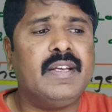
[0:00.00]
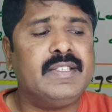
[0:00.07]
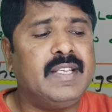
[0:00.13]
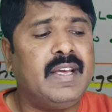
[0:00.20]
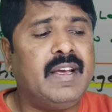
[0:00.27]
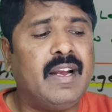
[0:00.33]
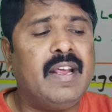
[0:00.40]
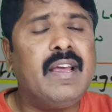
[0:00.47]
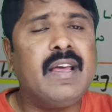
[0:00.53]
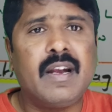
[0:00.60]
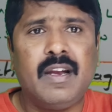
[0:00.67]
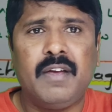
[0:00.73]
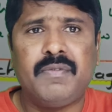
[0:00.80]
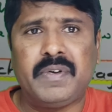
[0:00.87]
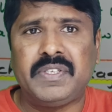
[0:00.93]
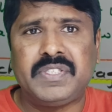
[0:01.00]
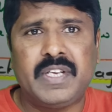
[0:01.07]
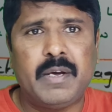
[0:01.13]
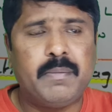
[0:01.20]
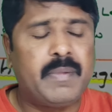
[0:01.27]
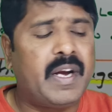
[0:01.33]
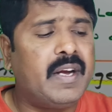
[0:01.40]
See clearly first
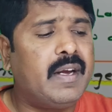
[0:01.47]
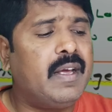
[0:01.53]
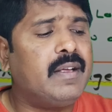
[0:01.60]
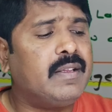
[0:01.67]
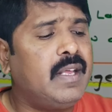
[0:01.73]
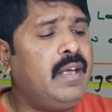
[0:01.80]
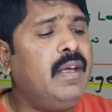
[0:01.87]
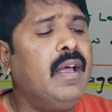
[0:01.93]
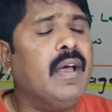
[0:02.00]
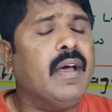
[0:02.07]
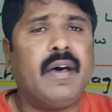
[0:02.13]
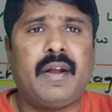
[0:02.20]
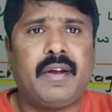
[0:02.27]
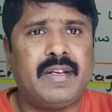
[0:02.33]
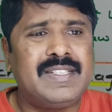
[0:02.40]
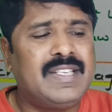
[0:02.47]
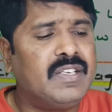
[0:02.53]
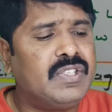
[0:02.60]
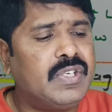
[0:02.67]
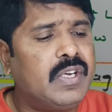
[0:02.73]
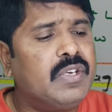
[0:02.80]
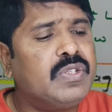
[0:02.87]
I am writing the
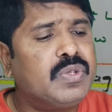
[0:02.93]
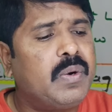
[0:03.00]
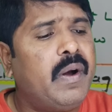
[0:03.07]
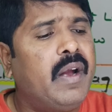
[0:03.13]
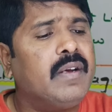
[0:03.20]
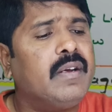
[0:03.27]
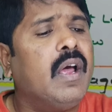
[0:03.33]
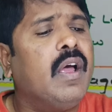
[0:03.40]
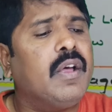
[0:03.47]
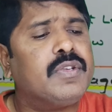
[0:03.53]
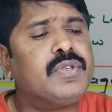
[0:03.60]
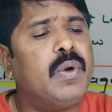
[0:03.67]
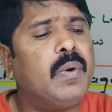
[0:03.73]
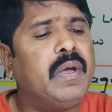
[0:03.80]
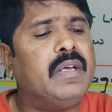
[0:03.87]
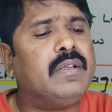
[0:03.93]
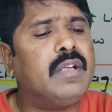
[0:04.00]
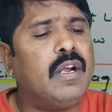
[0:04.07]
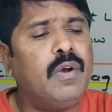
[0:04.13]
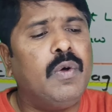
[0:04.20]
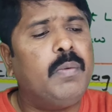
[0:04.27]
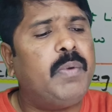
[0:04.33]
resistance student. So in
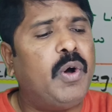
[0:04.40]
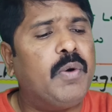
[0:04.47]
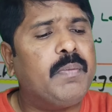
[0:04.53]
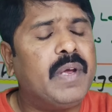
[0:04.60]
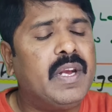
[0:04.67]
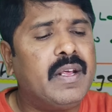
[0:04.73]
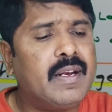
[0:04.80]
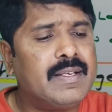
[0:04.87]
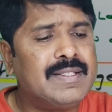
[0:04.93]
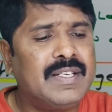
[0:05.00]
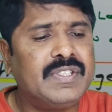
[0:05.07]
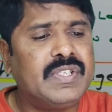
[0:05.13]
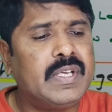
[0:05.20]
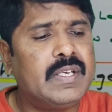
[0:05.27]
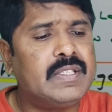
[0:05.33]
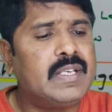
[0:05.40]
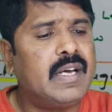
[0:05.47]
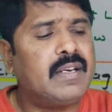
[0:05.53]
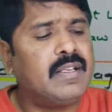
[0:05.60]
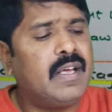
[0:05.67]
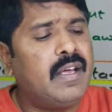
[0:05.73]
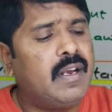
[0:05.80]
the loop how many resistors
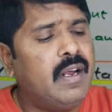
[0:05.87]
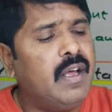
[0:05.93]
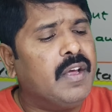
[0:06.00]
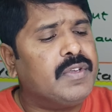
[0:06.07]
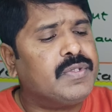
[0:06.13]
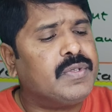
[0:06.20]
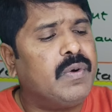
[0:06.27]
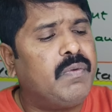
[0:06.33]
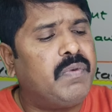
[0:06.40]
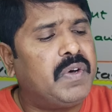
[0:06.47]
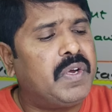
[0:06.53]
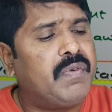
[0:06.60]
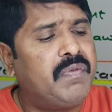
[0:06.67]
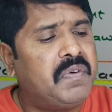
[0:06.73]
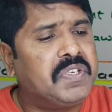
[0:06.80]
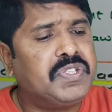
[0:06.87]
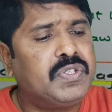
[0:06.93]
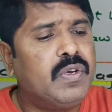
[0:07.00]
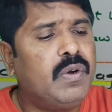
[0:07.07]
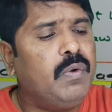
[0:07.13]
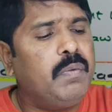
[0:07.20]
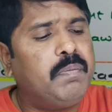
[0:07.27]
are there? So for
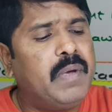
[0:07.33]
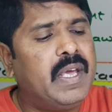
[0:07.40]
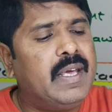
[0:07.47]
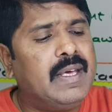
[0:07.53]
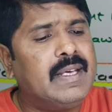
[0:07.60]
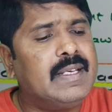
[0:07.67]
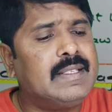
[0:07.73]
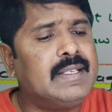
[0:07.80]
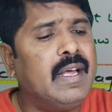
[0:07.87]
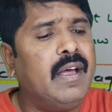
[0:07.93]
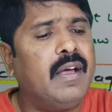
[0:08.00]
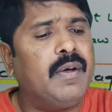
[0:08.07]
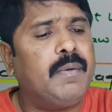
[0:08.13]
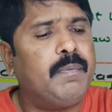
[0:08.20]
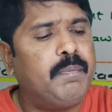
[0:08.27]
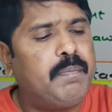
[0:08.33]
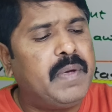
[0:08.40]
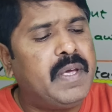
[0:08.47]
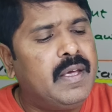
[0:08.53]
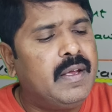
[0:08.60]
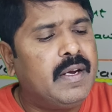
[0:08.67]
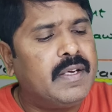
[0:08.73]
first loop is
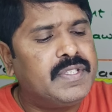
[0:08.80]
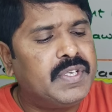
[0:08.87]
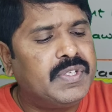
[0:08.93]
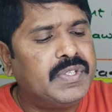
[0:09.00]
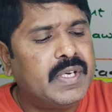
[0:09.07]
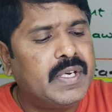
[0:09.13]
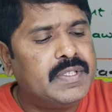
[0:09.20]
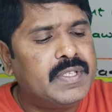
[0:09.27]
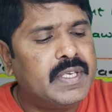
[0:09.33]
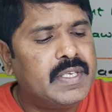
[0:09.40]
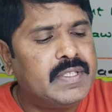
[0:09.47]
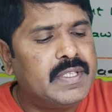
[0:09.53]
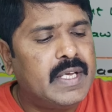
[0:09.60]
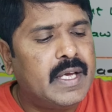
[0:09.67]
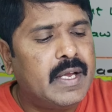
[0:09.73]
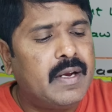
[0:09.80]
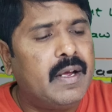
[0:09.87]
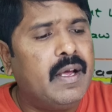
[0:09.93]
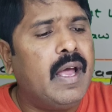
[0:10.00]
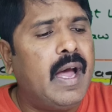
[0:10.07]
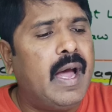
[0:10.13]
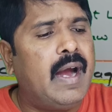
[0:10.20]
P resistance is
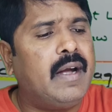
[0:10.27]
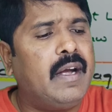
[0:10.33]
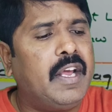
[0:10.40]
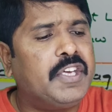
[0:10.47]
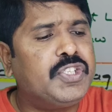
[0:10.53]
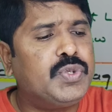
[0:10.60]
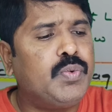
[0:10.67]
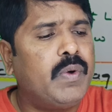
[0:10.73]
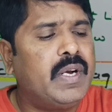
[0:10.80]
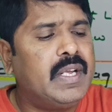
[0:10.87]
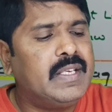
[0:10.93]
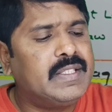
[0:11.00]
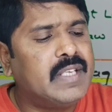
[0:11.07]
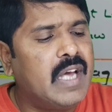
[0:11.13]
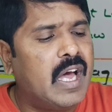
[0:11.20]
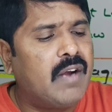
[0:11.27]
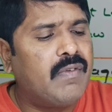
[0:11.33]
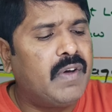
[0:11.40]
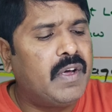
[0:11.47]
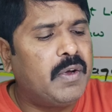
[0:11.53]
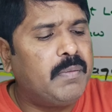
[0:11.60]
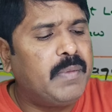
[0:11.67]
there, and next one is
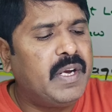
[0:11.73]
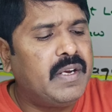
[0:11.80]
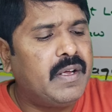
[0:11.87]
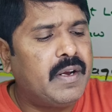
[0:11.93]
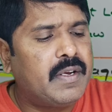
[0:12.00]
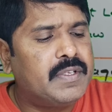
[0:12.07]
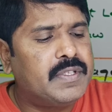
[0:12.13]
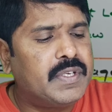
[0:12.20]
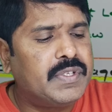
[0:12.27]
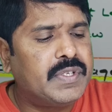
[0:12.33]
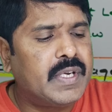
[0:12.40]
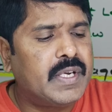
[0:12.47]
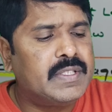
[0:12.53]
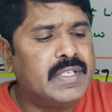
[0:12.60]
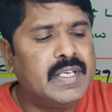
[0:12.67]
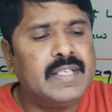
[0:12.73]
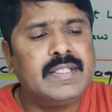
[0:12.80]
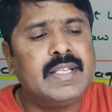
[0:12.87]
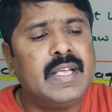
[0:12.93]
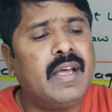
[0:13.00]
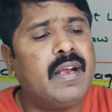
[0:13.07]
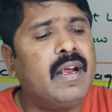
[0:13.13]
galvanometer resistance
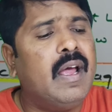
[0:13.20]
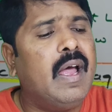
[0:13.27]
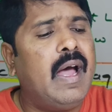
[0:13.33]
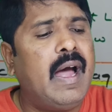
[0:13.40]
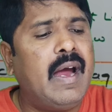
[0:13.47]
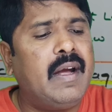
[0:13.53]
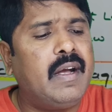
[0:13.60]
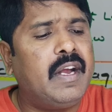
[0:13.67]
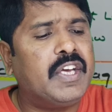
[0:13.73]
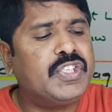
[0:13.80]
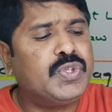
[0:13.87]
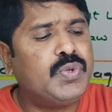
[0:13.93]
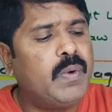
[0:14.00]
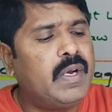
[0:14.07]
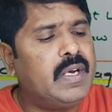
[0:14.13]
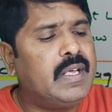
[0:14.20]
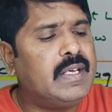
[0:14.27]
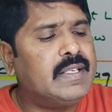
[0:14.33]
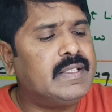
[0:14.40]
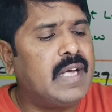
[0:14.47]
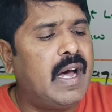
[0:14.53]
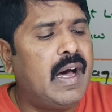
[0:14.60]
is there, and next one
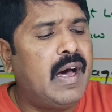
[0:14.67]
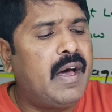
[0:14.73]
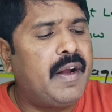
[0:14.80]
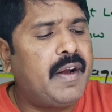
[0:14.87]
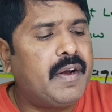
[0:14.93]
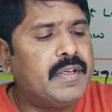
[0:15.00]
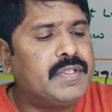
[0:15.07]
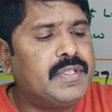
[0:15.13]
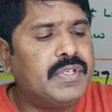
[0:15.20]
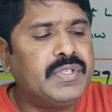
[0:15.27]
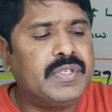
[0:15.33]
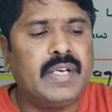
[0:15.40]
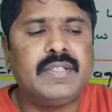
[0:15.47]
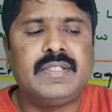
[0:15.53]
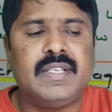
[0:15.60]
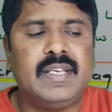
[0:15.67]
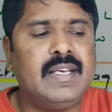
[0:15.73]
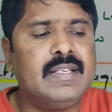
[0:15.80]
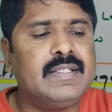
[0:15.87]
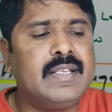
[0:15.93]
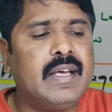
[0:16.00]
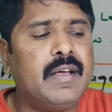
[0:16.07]
is R resistance
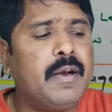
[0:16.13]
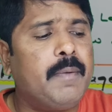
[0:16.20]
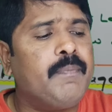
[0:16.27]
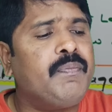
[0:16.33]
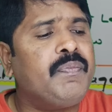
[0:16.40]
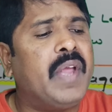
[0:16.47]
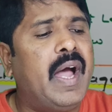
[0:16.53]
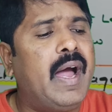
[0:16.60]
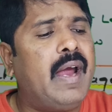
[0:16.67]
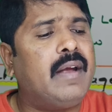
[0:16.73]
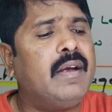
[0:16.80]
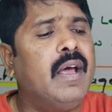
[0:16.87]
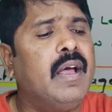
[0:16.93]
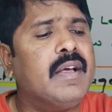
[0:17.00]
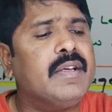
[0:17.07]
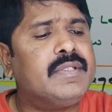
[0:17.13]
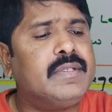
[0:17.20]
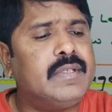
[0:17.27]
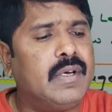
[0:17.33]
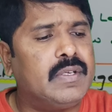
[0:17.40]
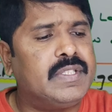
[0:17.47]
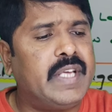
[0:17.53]
is there, and
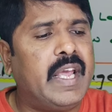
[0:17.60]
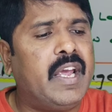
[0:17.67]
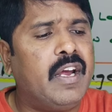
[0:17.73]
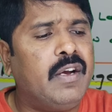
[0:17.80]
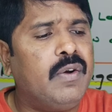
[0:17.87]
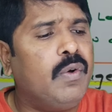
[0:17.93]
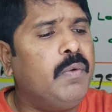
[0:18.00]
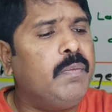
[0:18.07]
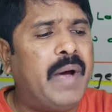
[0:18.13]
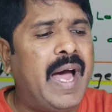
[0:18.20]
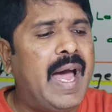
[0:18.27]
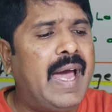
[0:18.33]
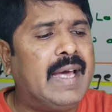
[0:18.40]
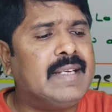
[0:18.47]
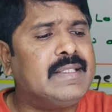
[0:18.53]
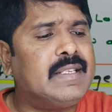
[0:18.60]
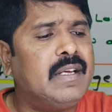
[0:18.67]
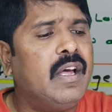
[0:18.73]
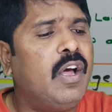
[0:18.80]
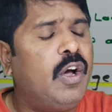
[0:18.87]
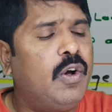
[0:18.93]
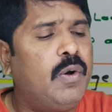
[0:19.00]
second loop has
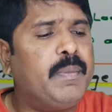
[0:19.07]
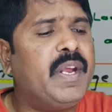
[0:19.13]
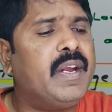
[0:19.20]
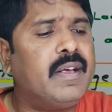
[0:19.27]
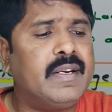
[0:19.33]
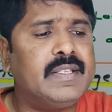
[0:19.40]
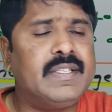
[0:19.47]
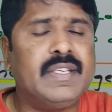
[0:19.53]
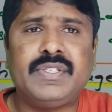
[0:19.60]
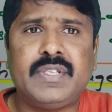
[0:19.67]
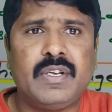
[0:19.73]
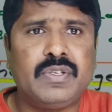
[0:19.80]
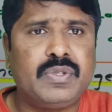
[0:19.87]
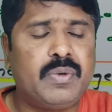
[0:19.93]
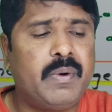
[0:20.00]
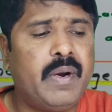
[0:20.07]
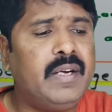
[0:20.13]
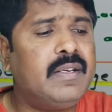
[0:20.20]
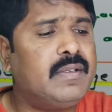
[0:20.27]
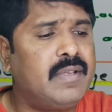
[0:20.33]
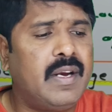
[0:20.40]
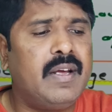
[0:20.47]
how many resistors
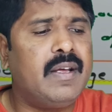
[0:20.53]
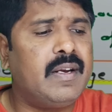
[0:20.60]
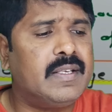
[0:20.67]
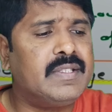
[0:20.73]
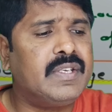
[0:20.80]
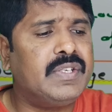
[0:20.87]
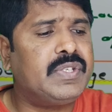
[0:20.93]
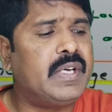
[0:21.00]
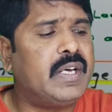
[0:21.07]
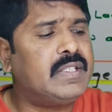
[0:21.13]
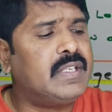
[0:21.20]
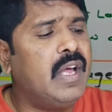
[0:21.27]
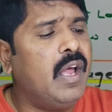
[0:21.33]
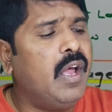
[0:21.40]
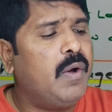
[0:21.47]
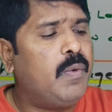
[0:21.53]
student? 3 resistors.